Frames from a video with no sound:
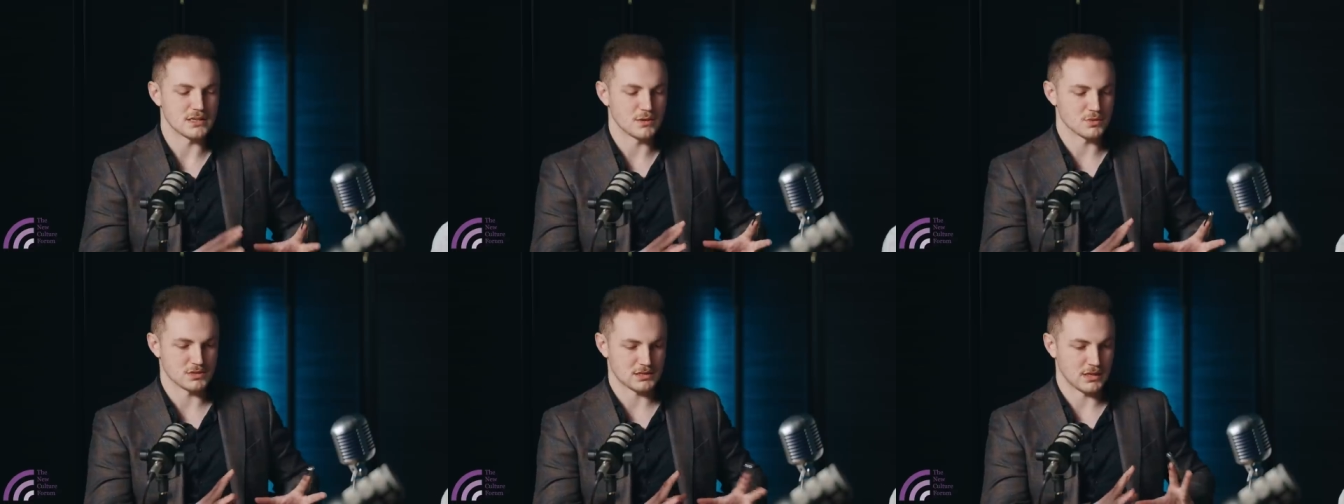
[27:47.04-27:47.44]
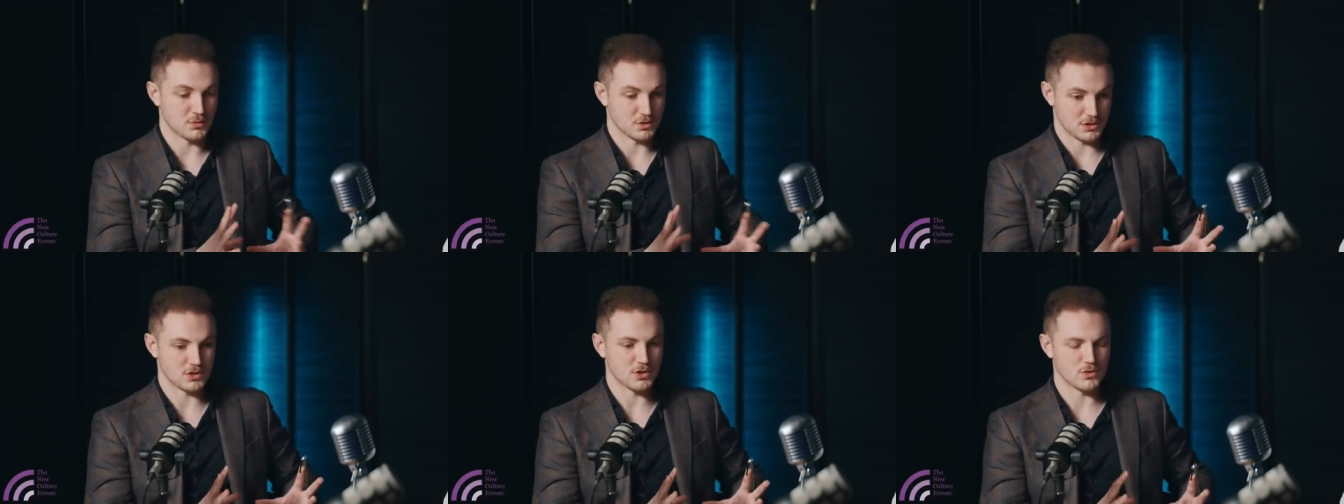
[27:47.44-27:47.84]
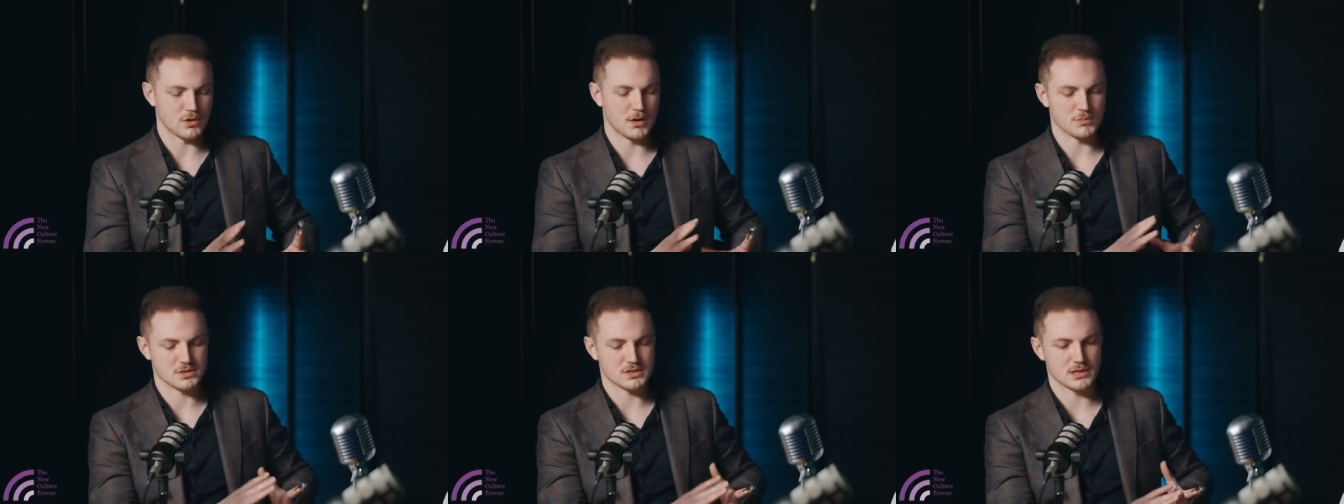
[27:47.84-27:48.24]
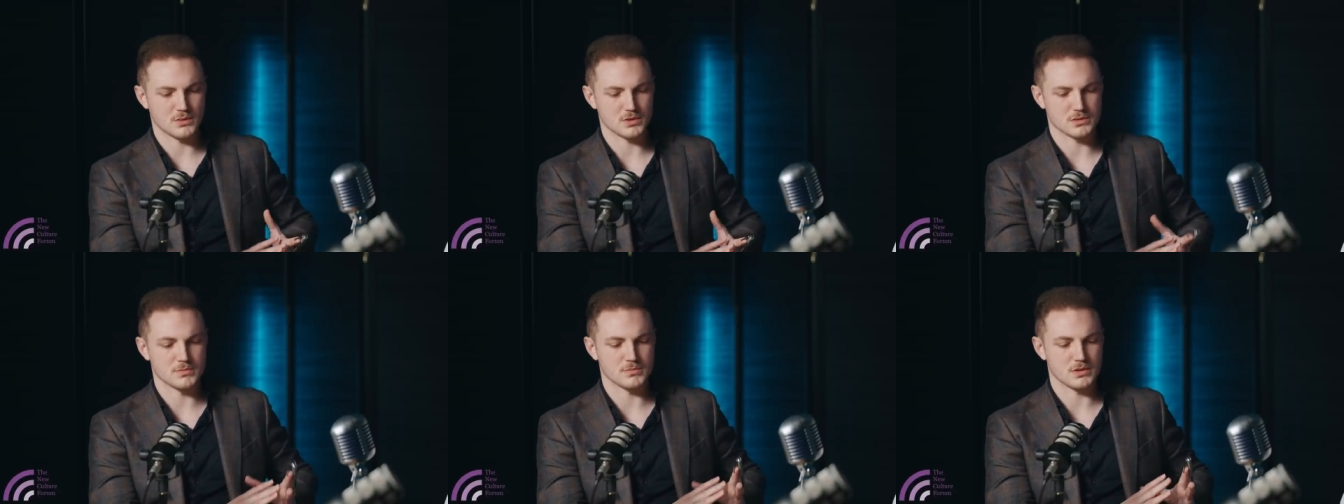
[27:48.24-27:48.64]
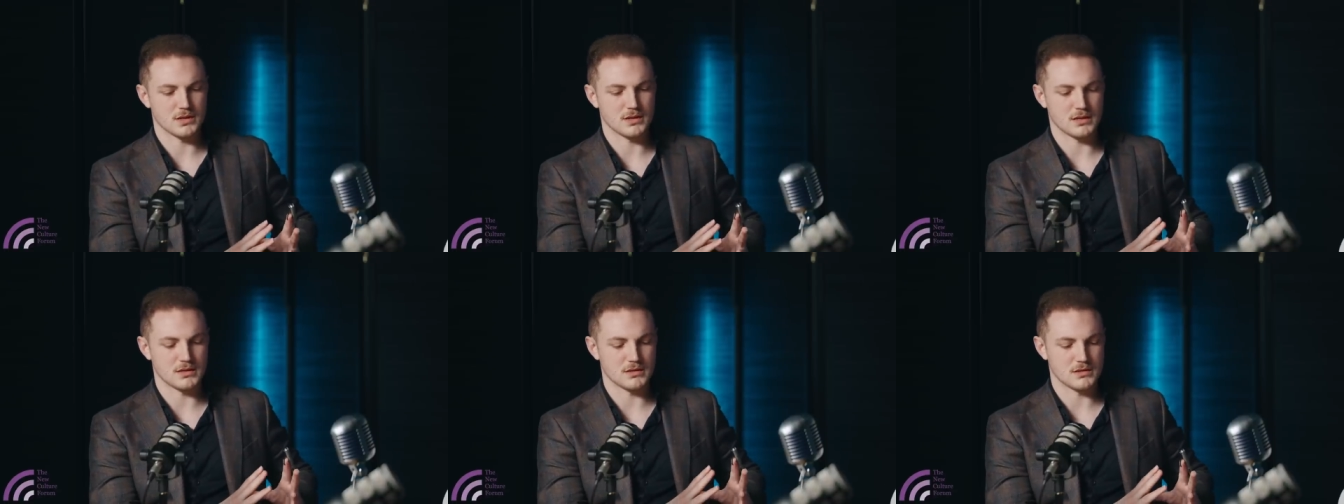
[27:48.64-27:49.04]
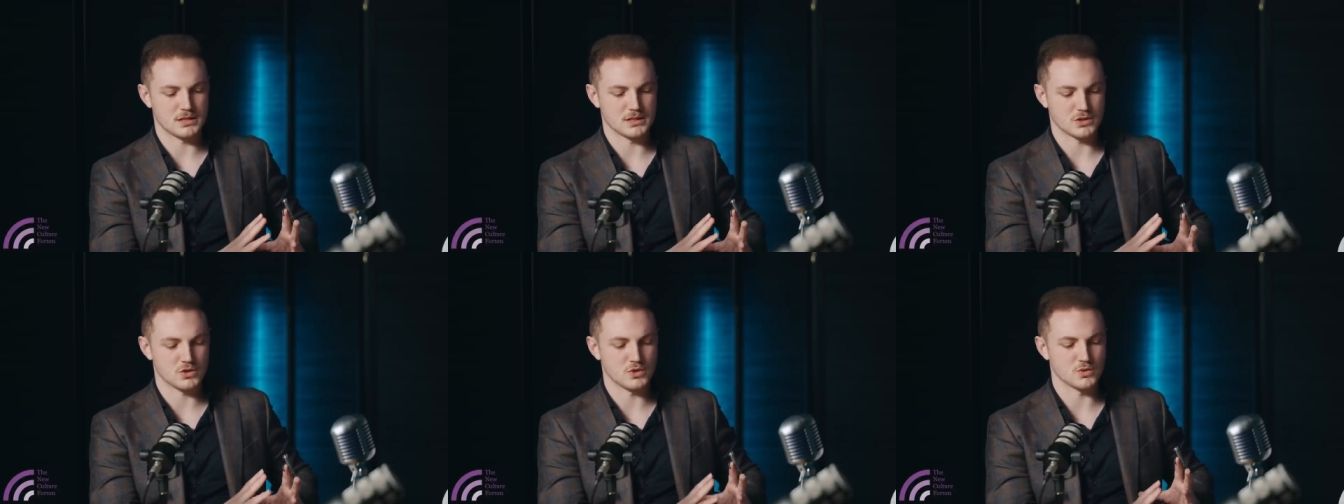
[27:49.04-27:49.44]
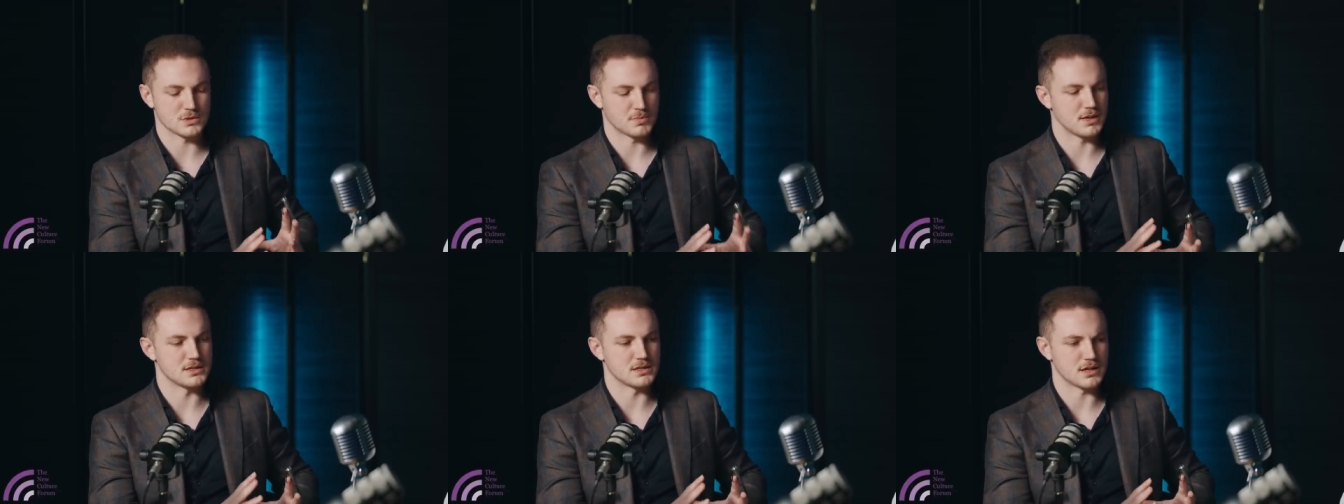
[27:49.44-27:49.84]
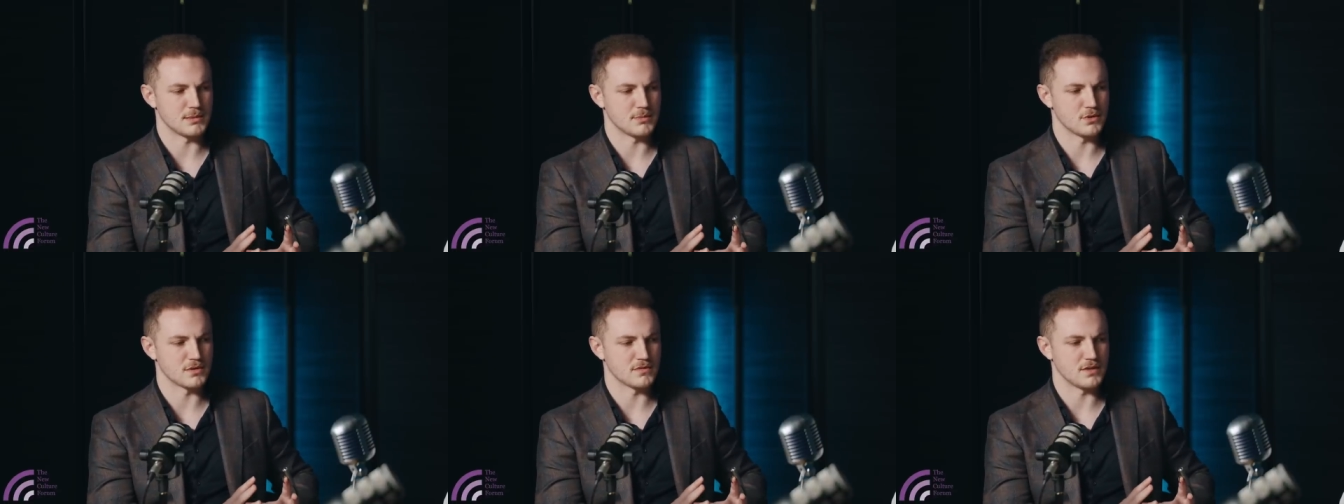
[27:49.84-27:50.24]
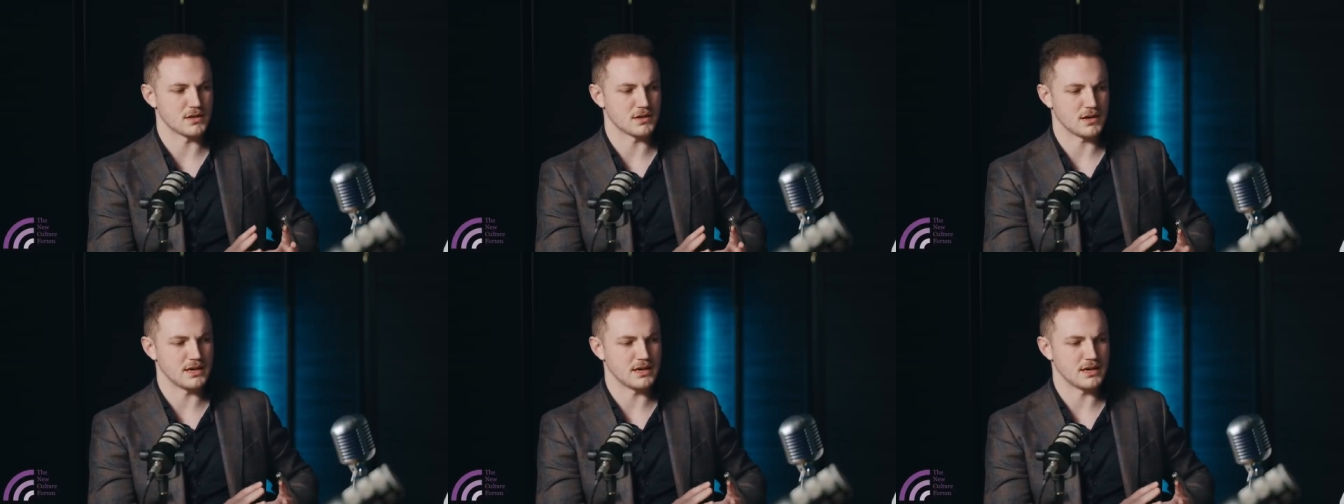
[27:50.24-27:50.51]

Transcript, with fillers: there was there was a coup. I'm not saying there wasn't, but like the, this coup was politically motivated.